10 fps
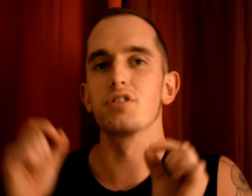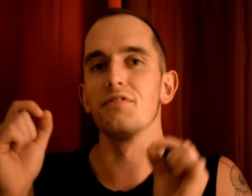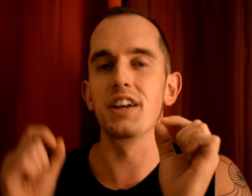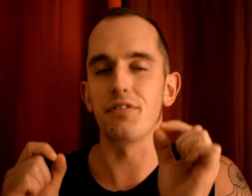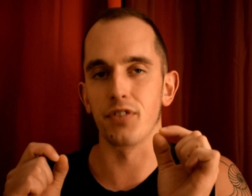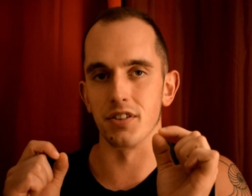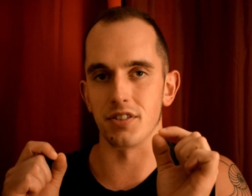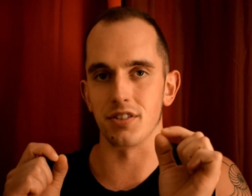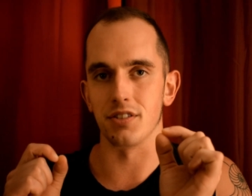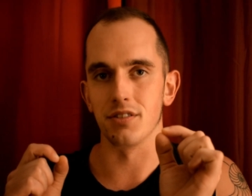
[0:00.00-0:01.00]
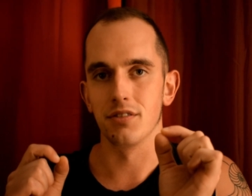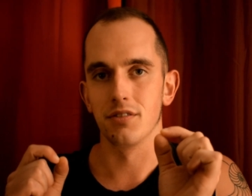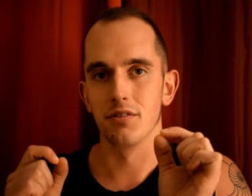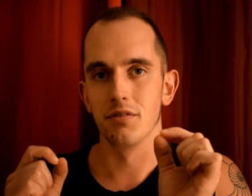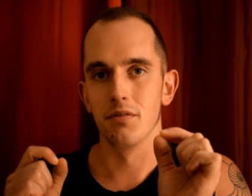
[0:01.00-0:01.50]
of difference
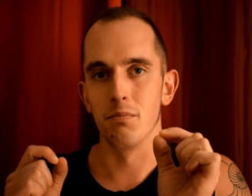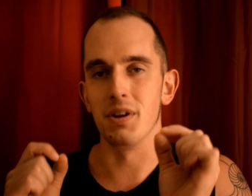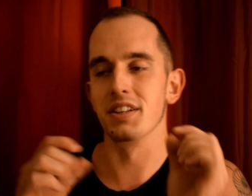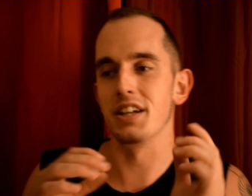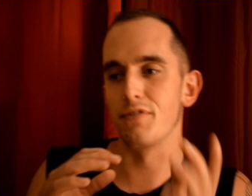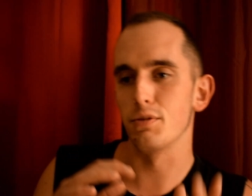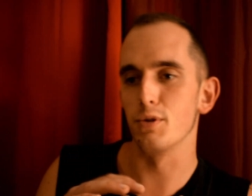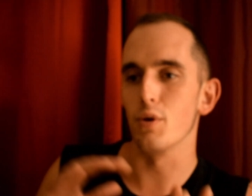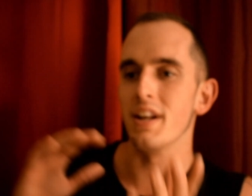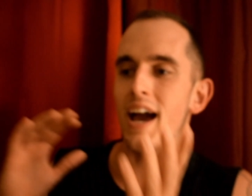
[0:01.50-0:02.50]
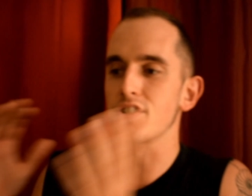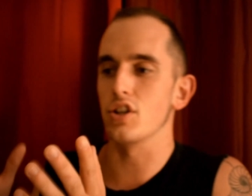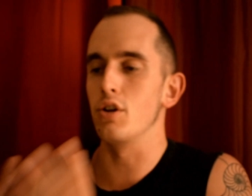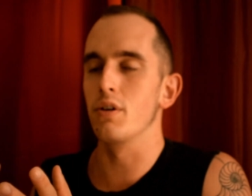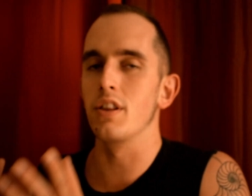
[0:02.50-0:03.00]
mean the difference between
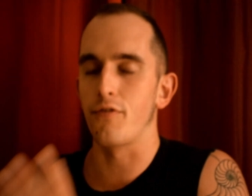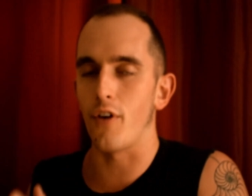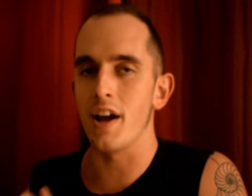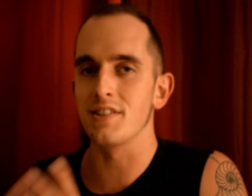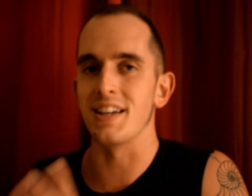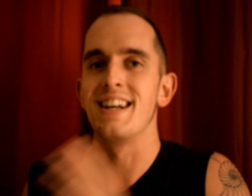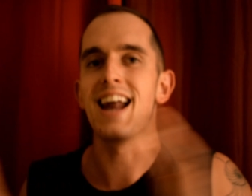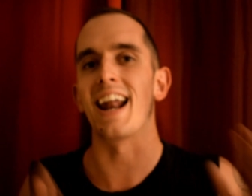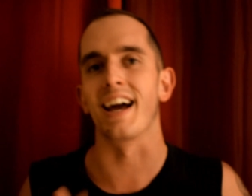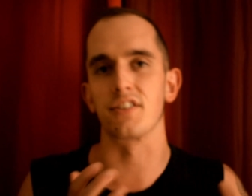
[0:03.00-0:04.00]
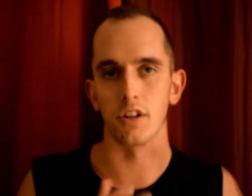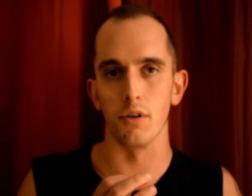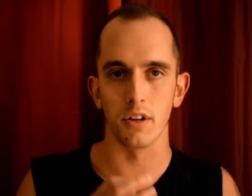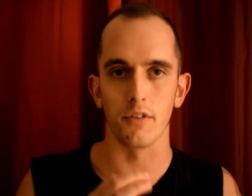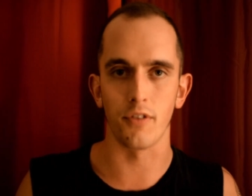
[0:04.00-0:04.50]
executing the phrase and not
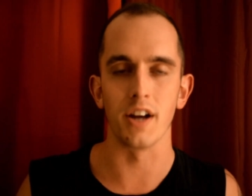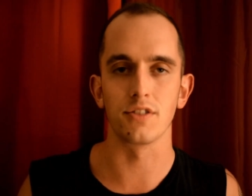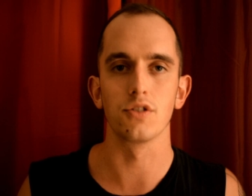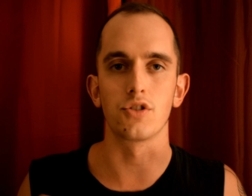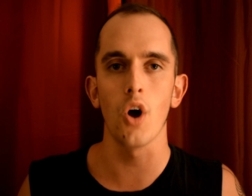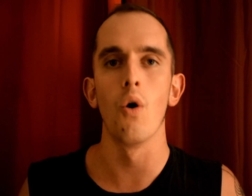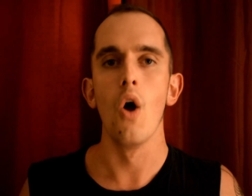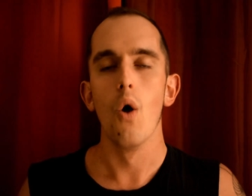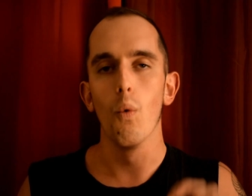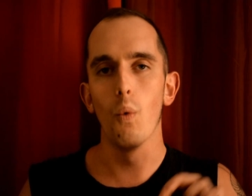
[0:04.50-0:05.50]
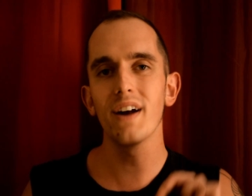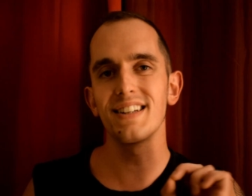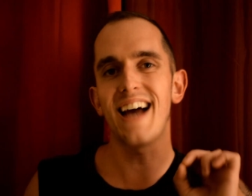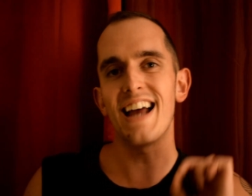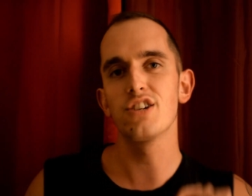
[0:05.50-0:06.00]
executing the phrase. So, what
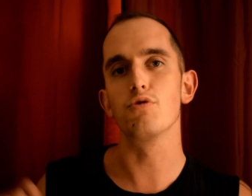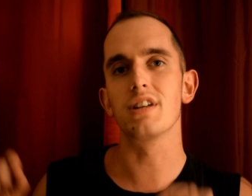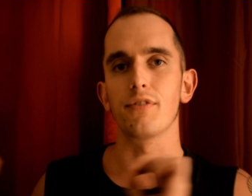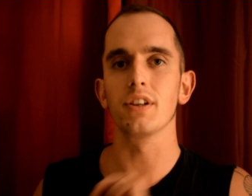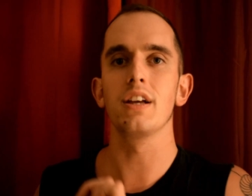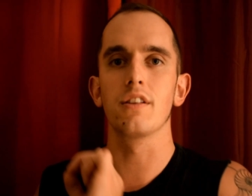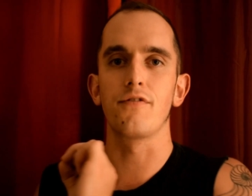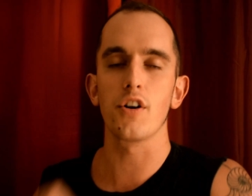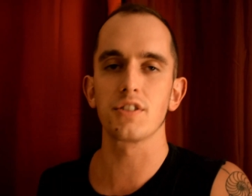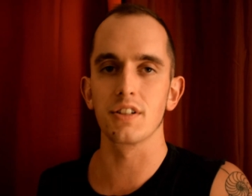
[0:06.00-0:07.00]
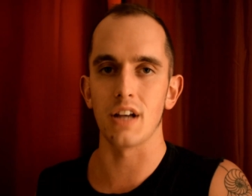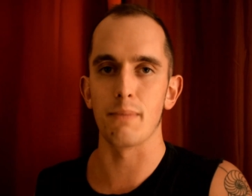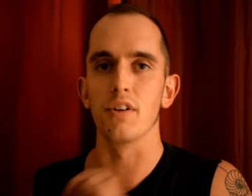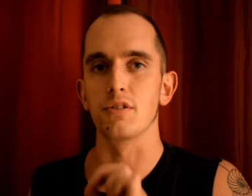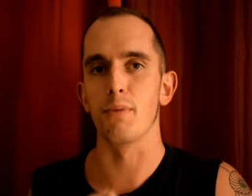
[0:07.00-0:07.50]
did I do differently in the first
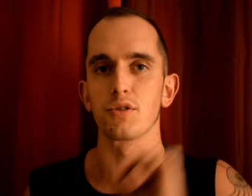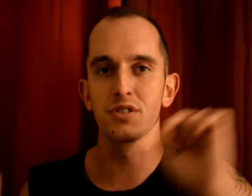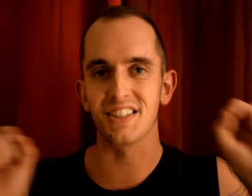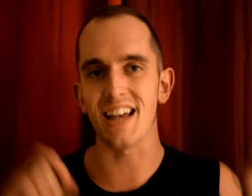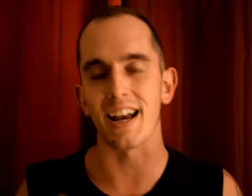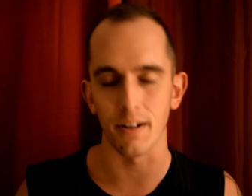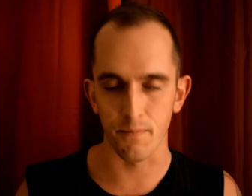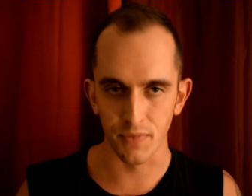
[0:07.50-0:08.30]
example as opposed to the second?